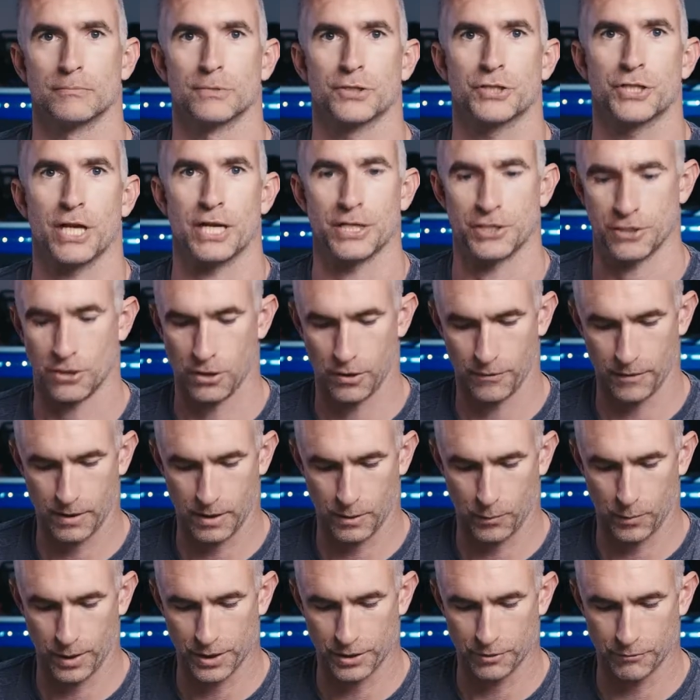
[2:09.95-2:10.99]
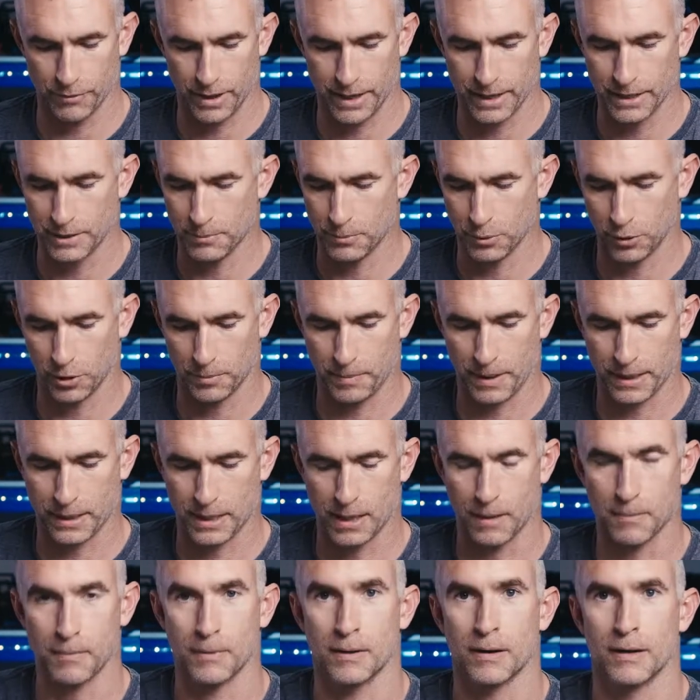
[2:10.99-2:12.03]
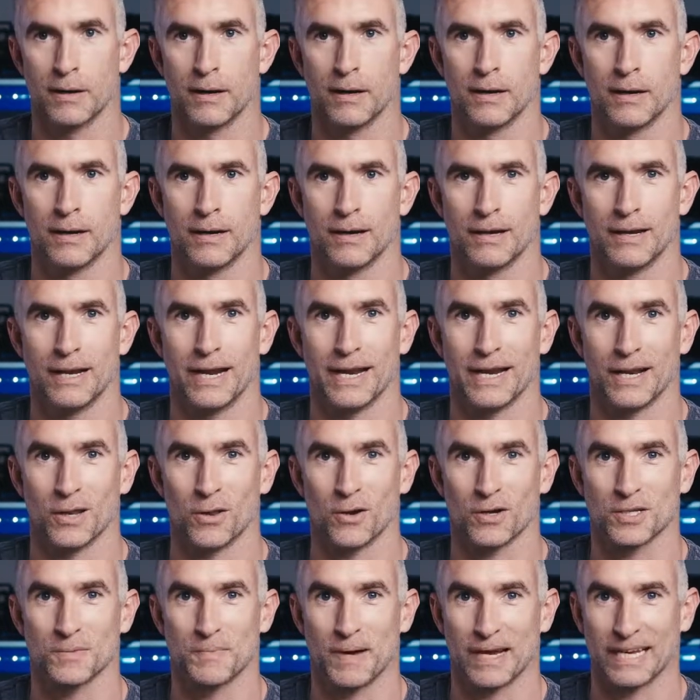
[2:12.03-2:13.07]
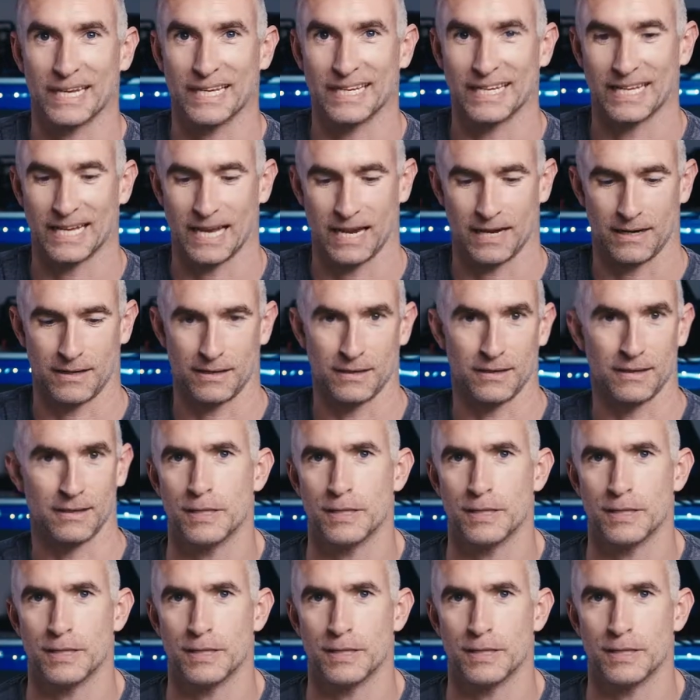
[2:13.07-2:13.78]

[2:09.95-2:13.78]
change it over. When you're ready, pull it back up and it locks back in again.